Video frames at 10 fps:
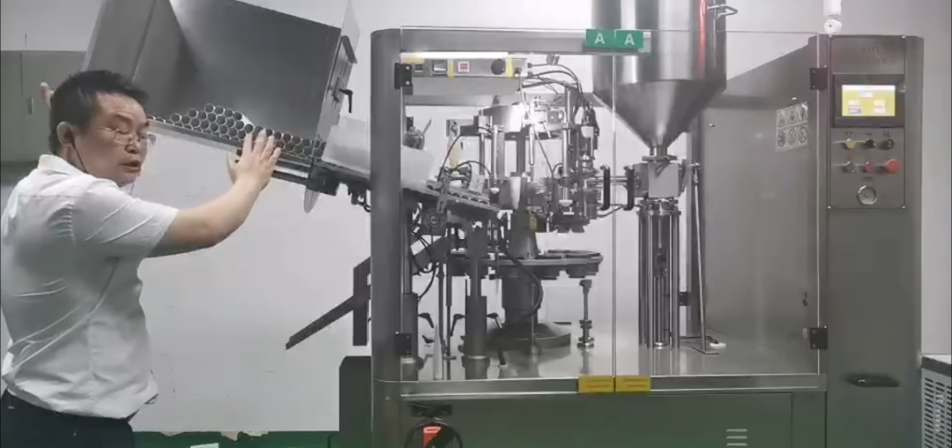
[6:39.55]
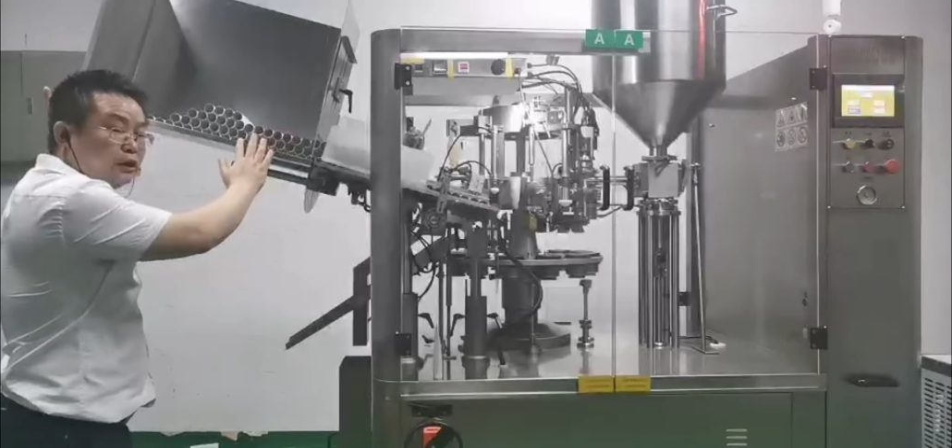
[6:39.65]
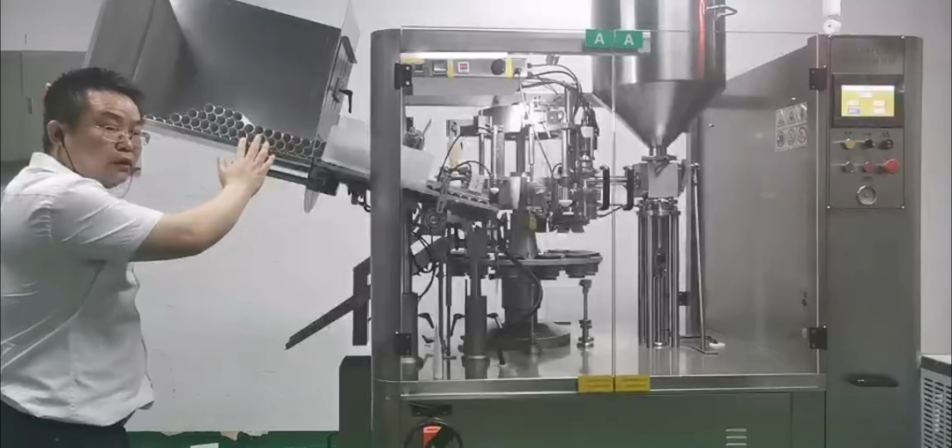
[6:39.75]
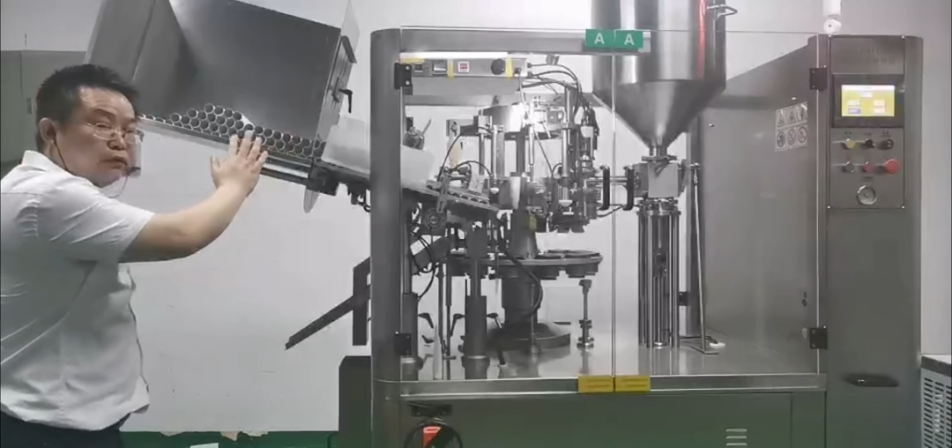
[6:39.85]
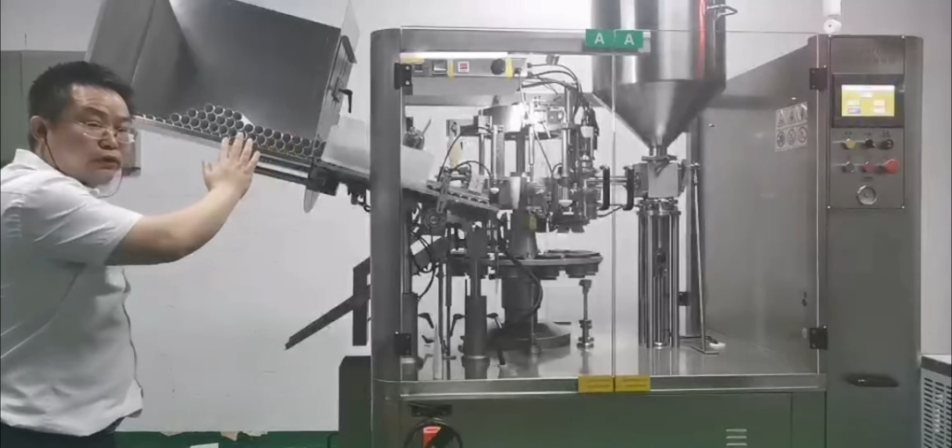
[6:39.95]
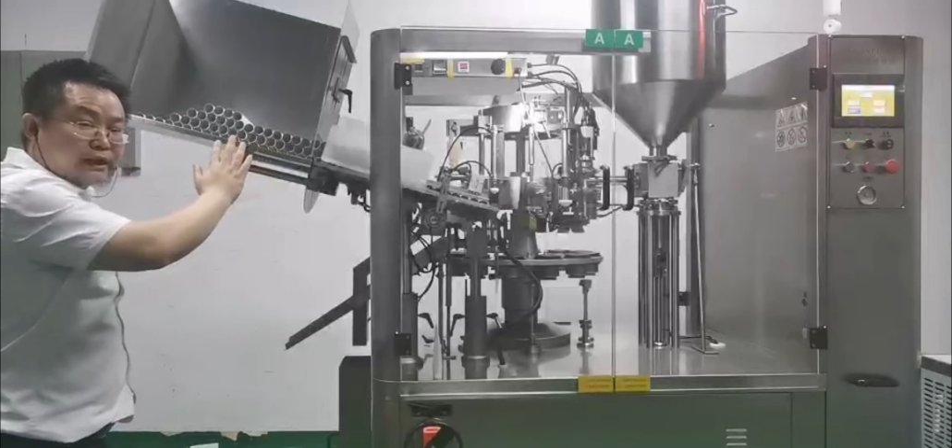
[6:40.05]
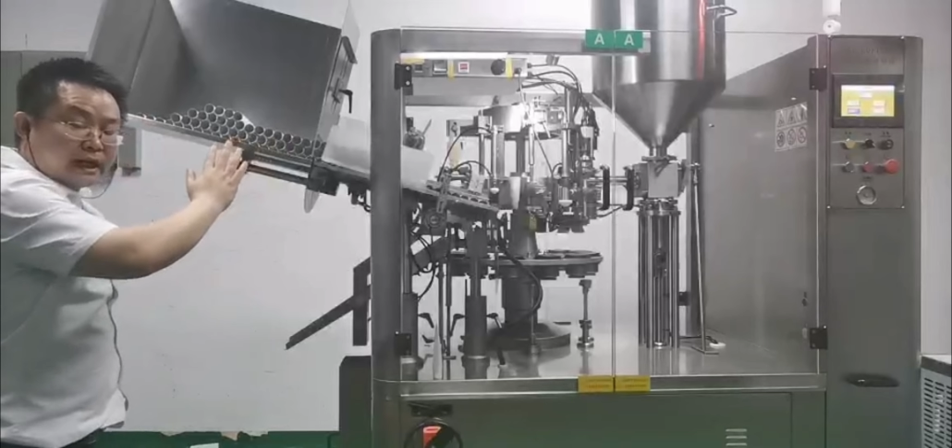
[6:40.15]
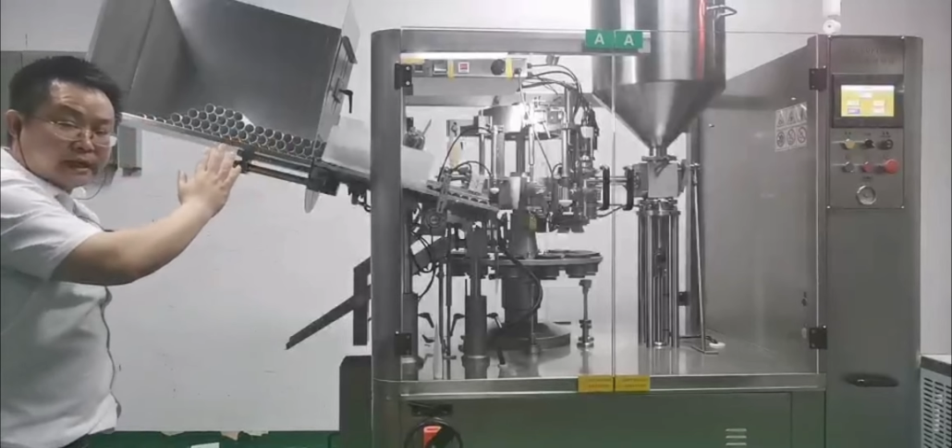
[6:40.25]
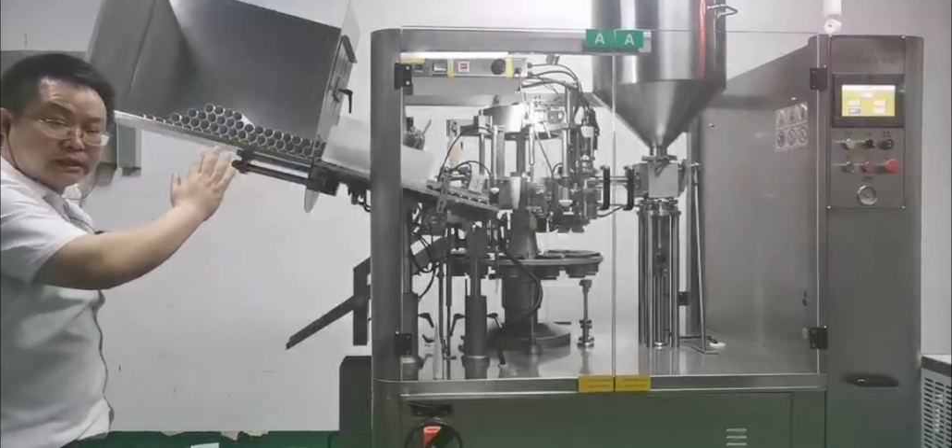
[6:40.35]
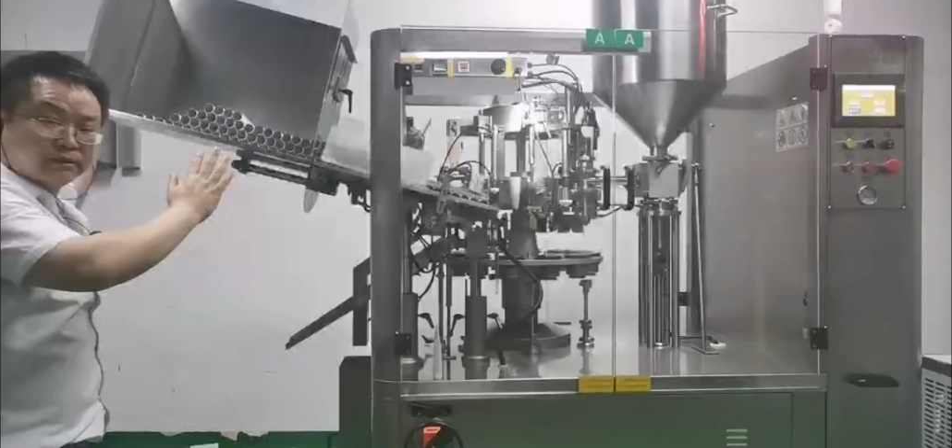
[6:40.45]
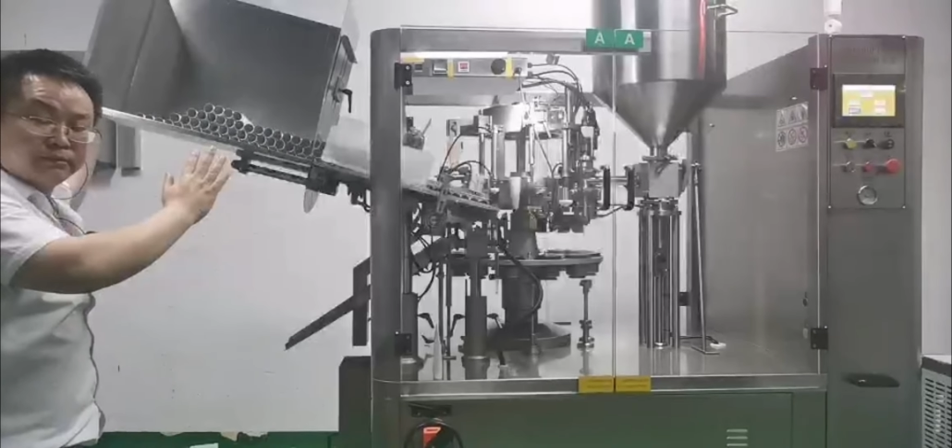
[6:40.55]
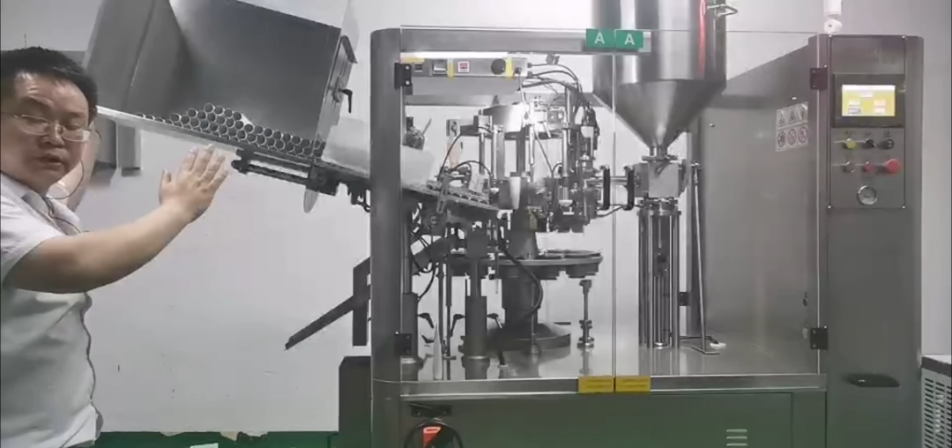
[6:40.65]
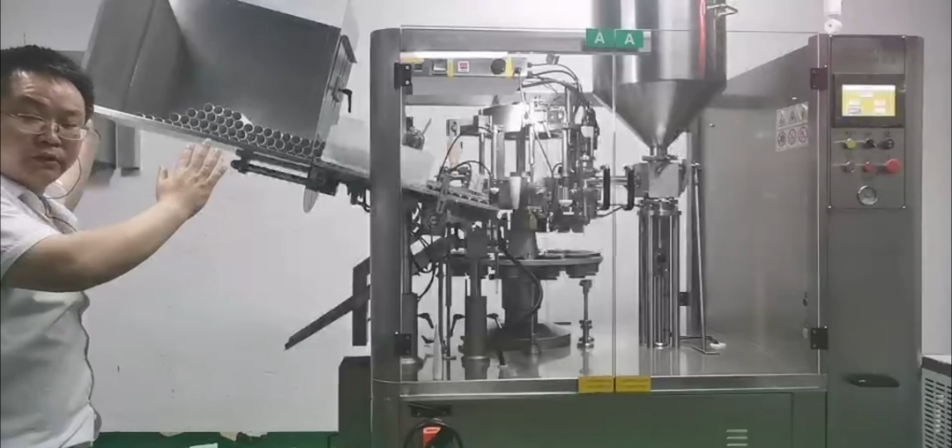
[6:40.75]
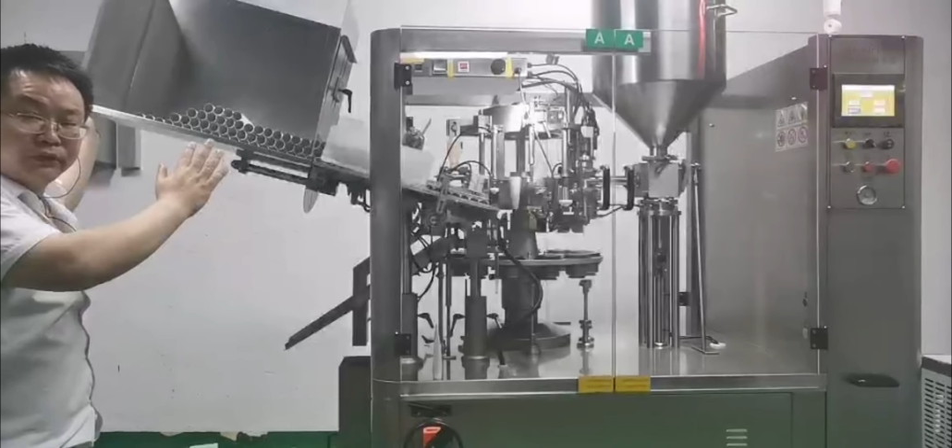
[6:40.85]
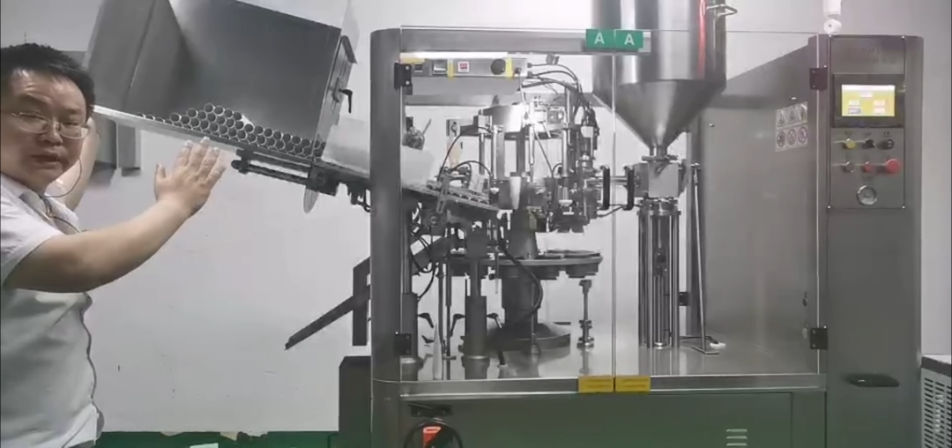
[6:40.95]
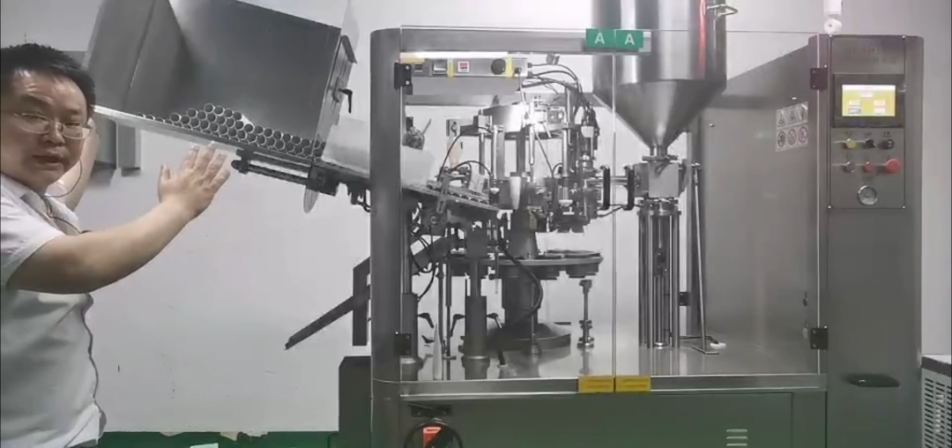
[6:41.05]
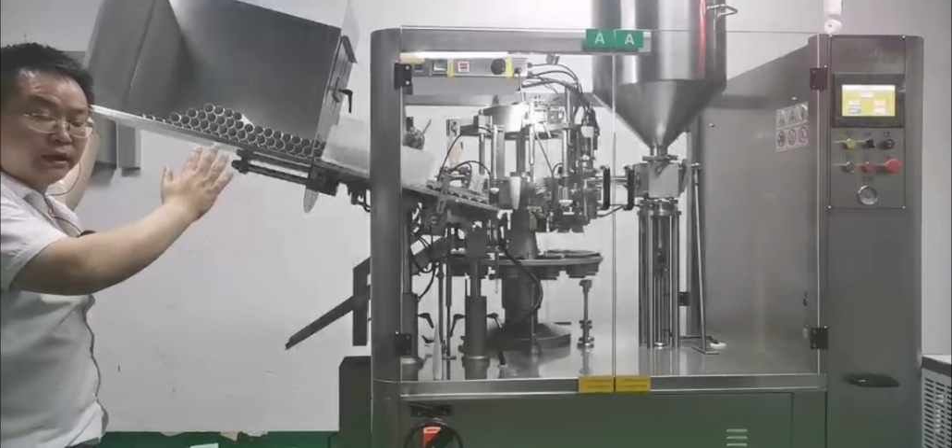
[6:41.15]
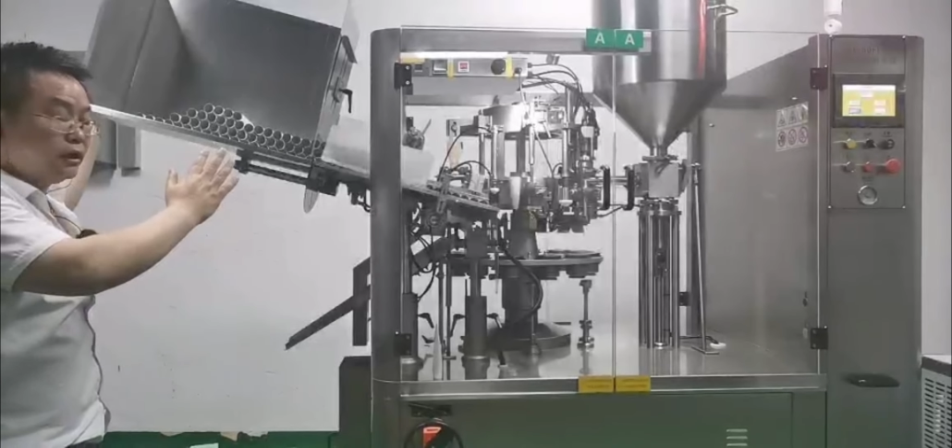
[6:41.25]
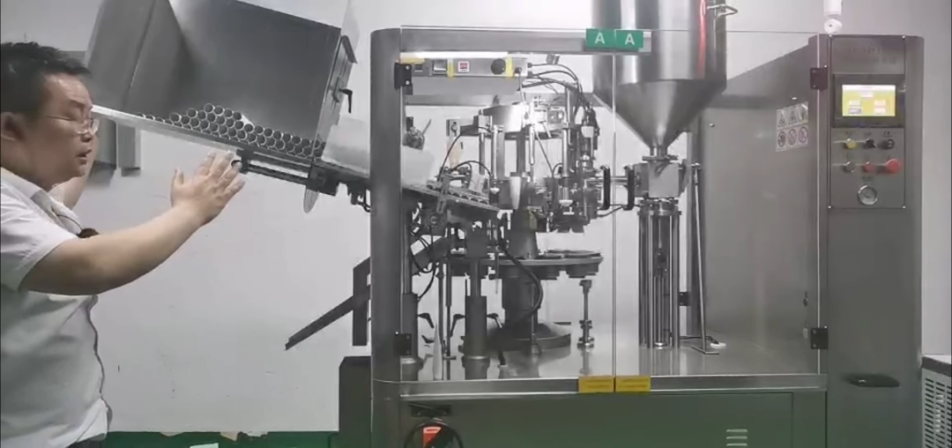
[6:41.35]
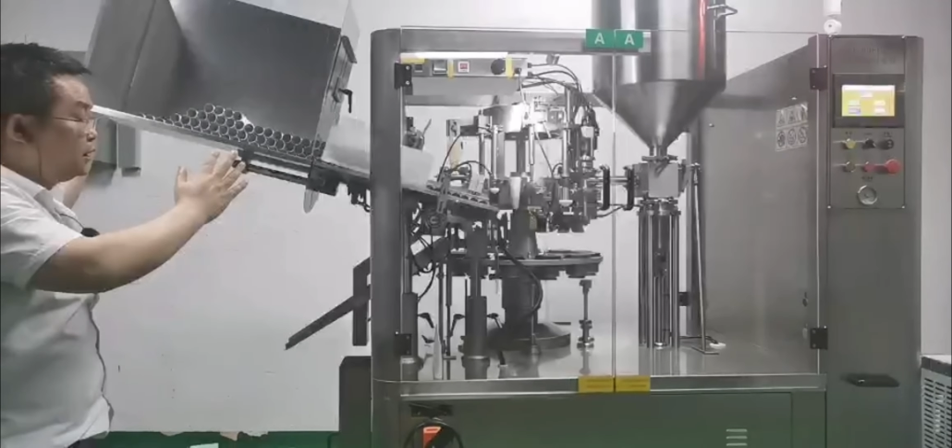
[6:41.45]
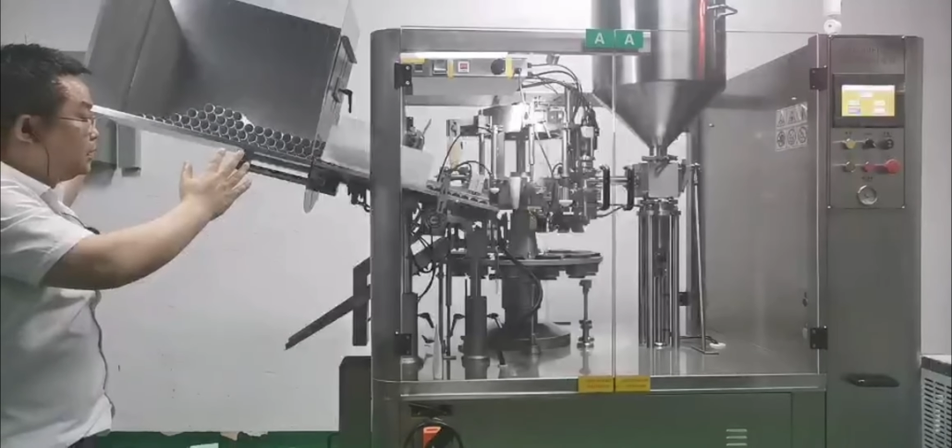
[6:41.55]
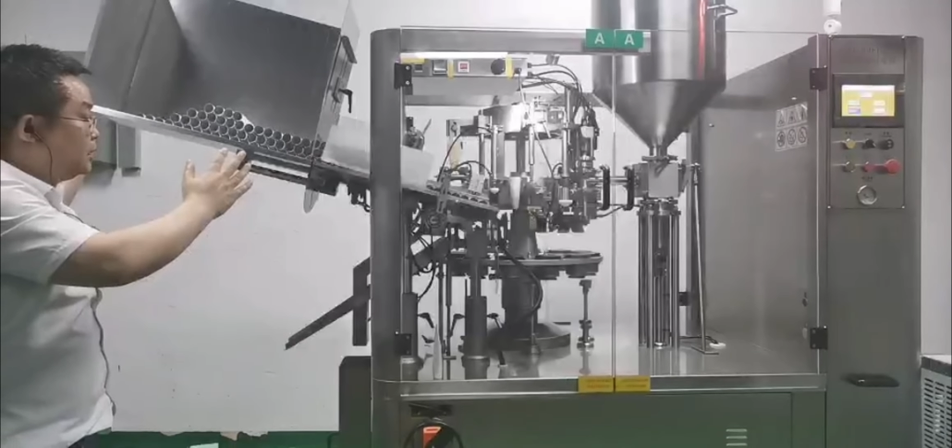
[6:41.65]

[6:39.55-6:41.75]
If the custom, if the